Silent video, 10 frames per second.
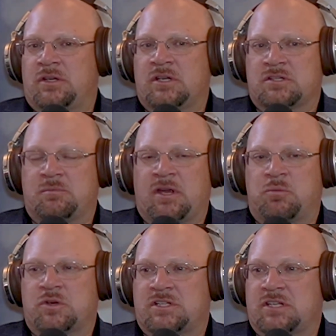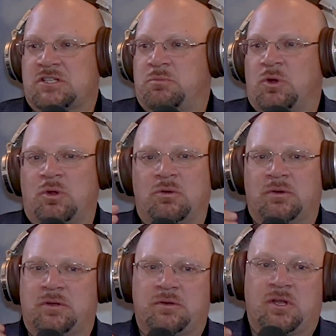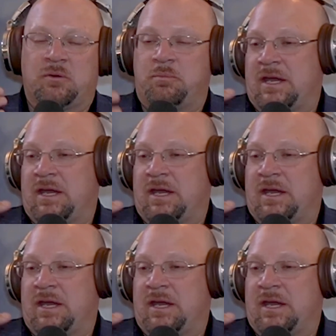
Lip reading: does it make more sense to pull and